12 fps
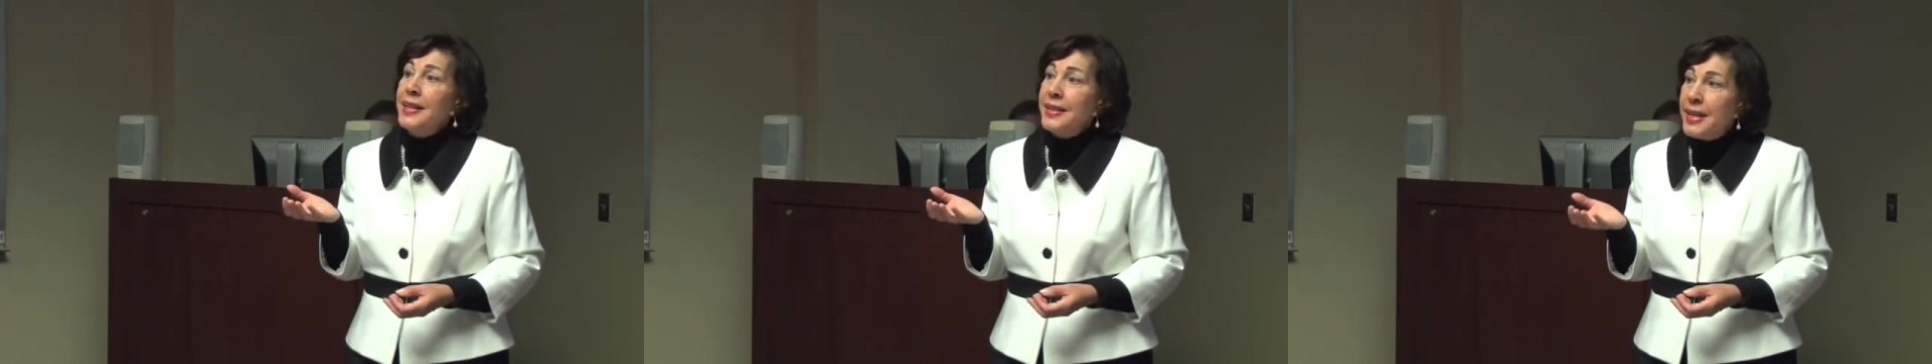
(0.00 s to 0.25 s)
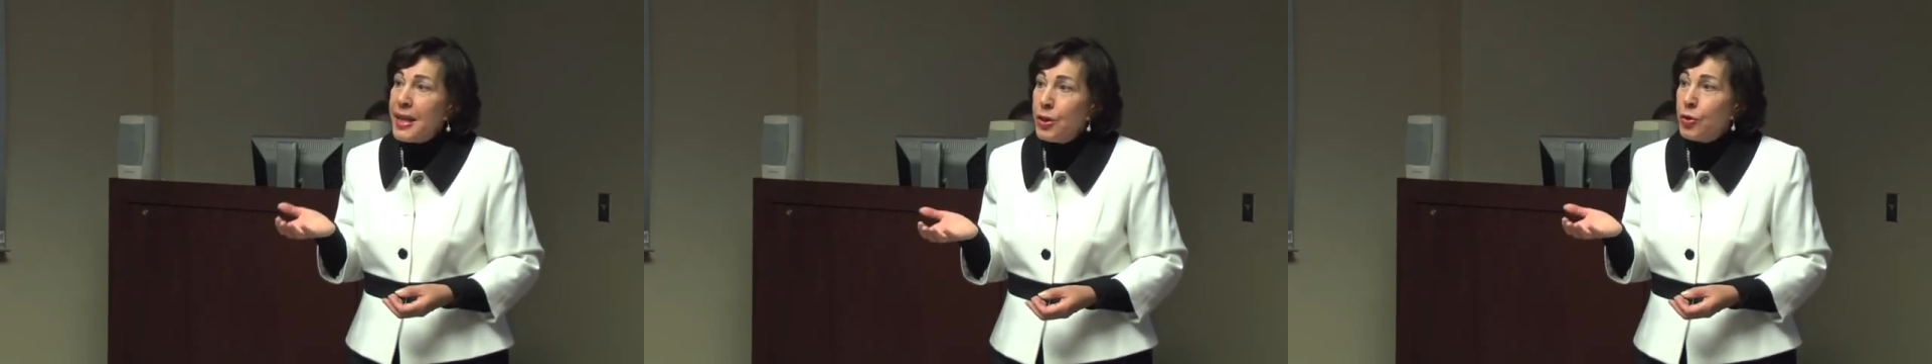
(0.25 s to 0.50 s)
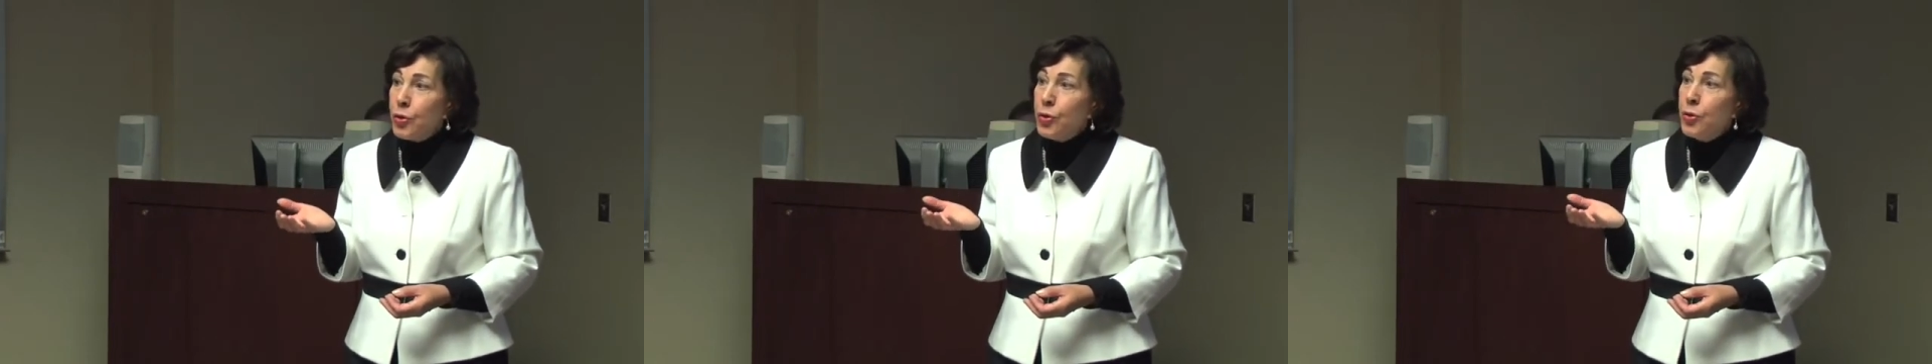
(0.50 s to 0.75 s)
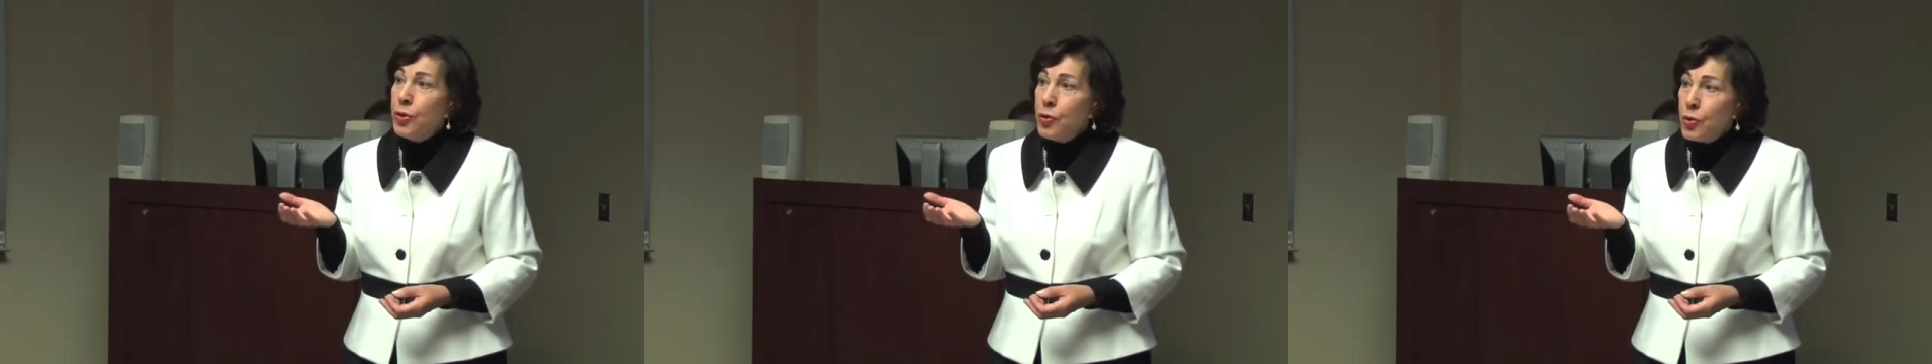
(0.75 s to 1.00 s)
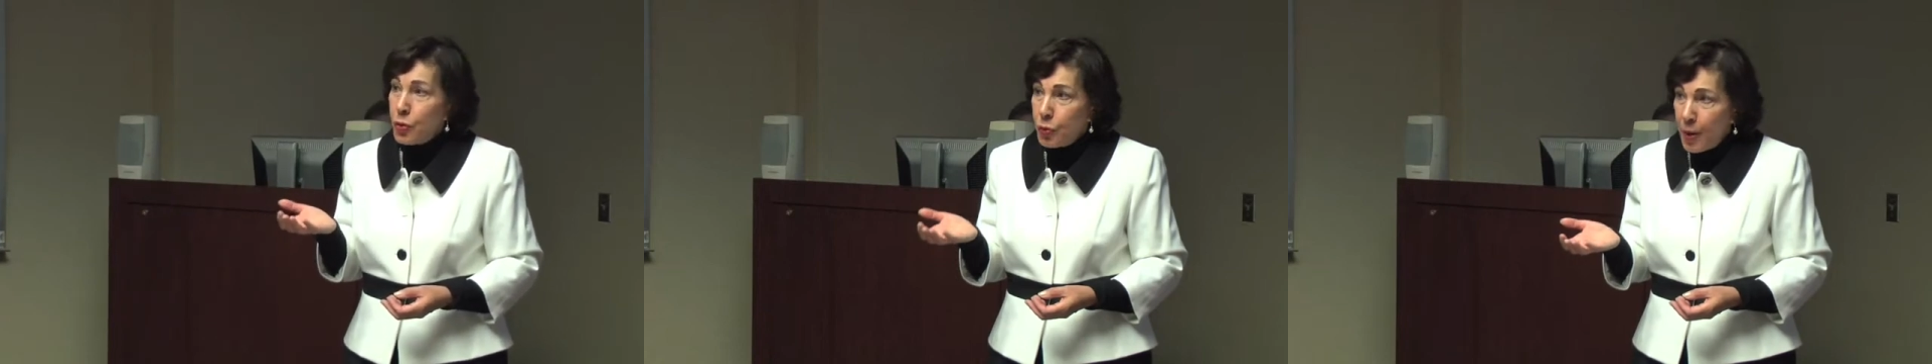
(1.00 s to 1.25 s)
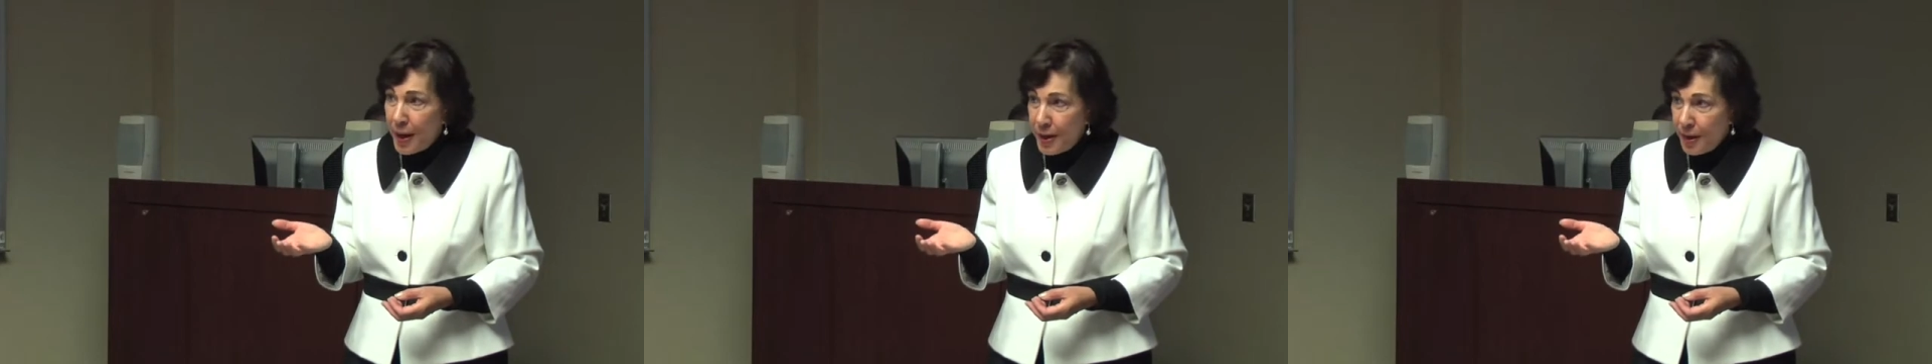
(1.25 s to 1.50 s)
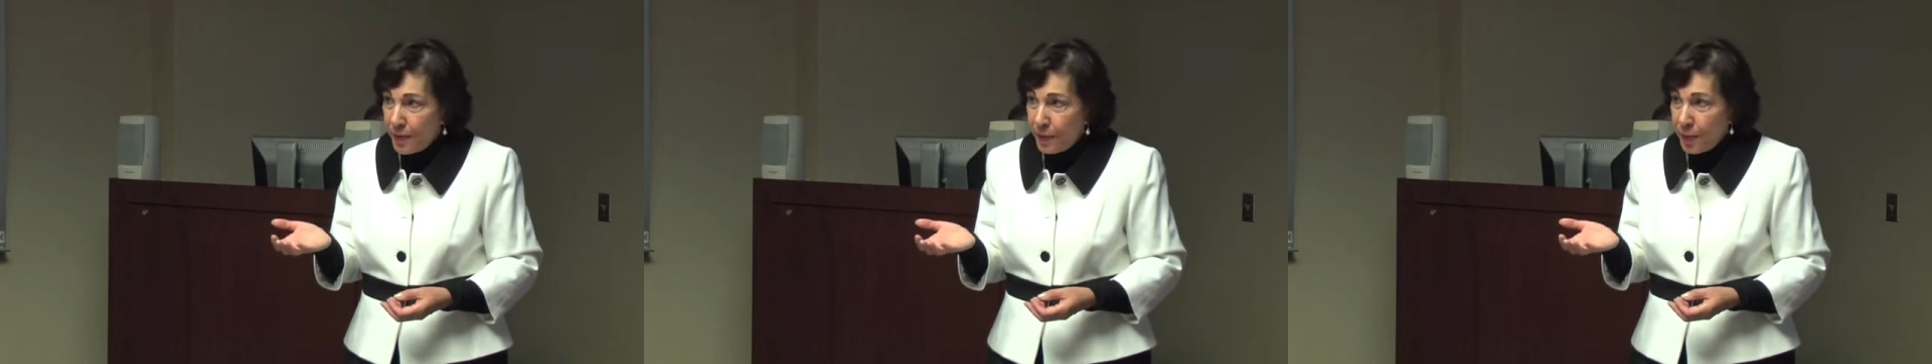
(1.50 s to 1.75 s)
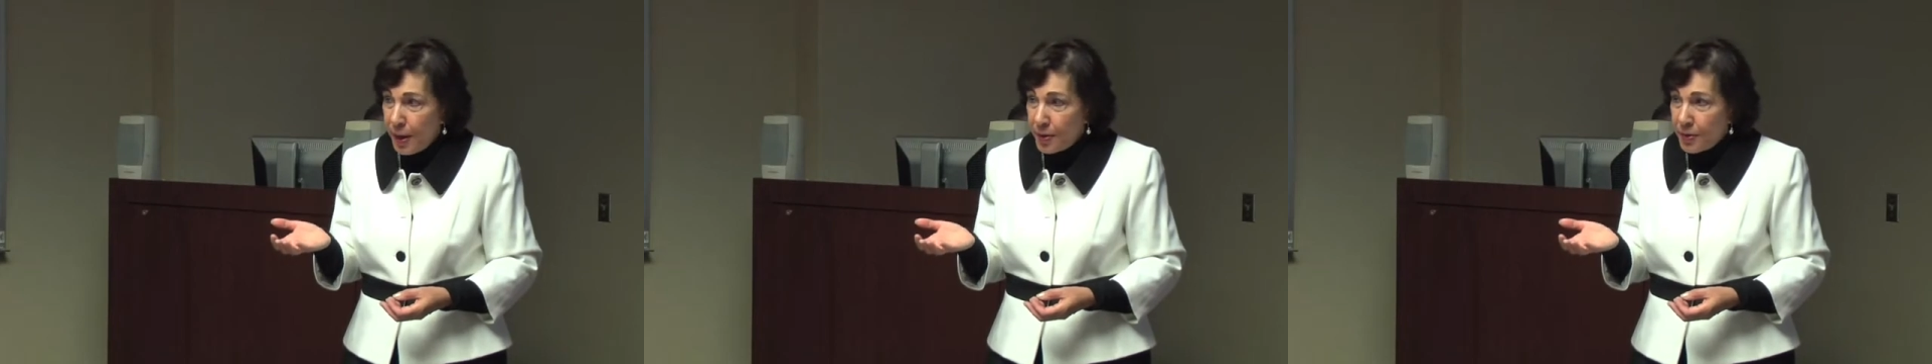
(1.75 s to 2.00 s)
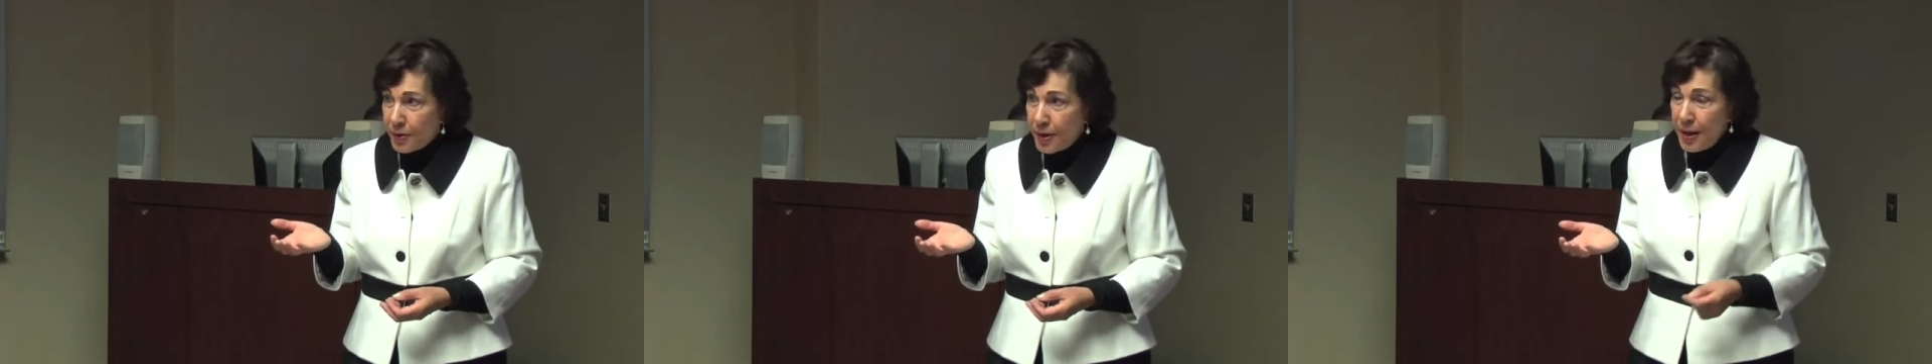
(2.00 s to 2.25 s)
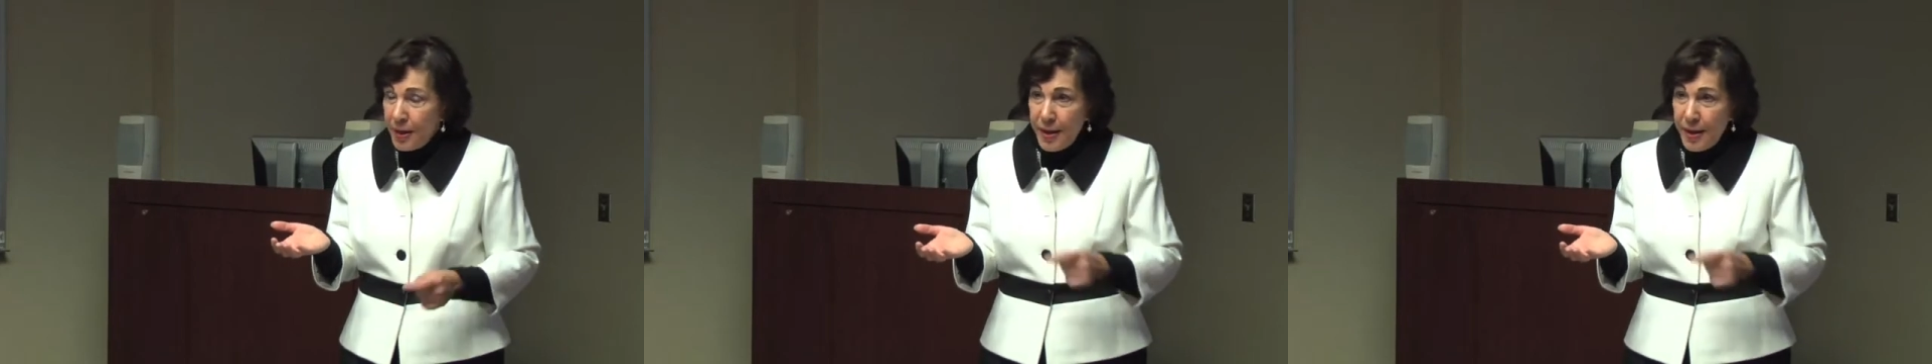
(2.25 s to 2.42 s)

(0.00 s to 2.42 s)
teacher training for us.